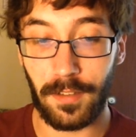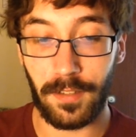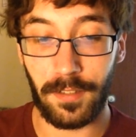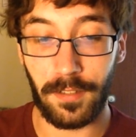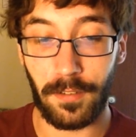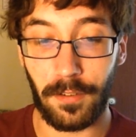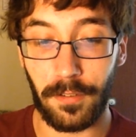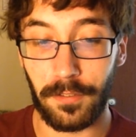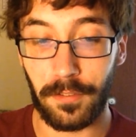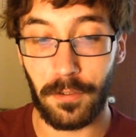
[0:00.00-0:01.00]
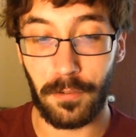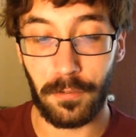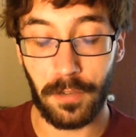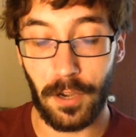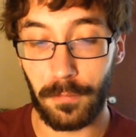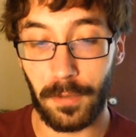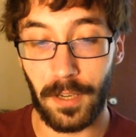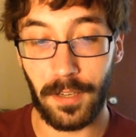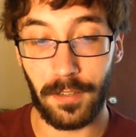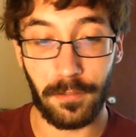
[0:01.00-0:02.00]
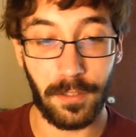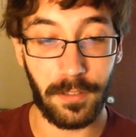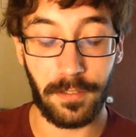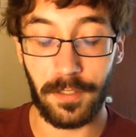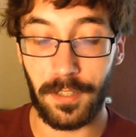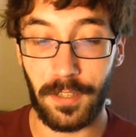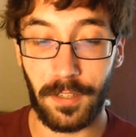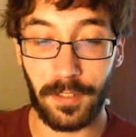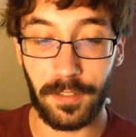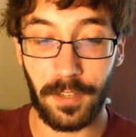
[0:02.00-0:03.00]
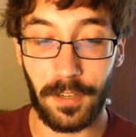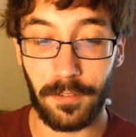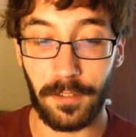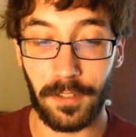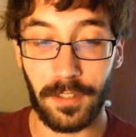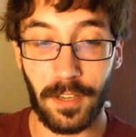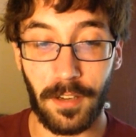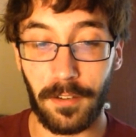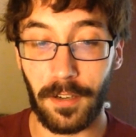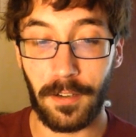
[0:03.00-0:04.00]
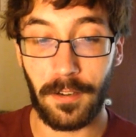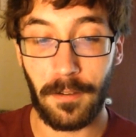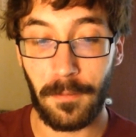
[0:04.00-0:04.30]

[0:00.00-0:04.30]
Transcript: I did all the Skoal, Copenhagen, Grizzly, etc., etc.